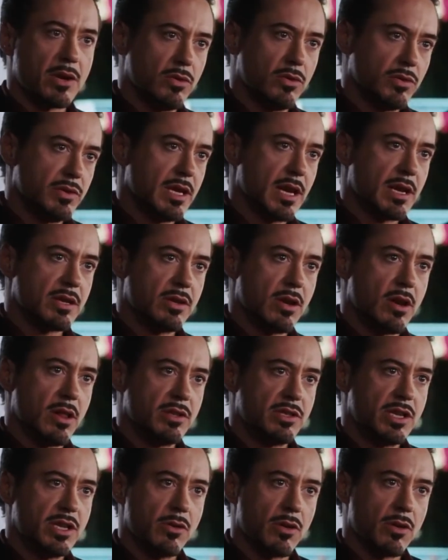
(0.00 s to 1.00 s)
was carried
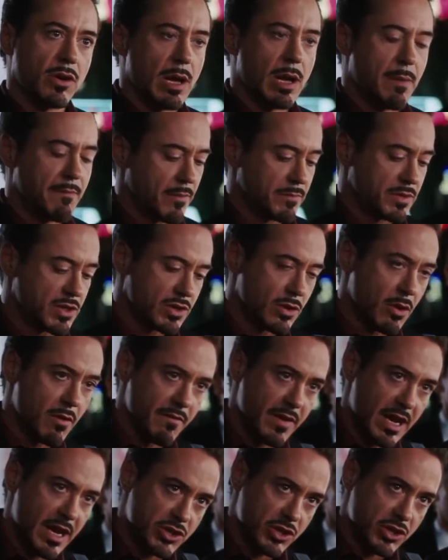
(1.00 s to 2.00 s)
by Robert Downey Jr.'s
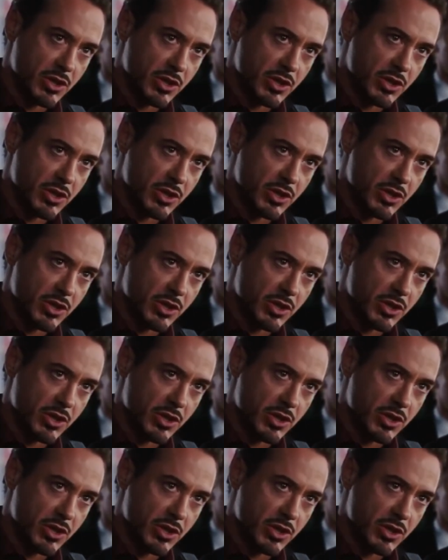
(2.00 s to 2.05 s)
charm.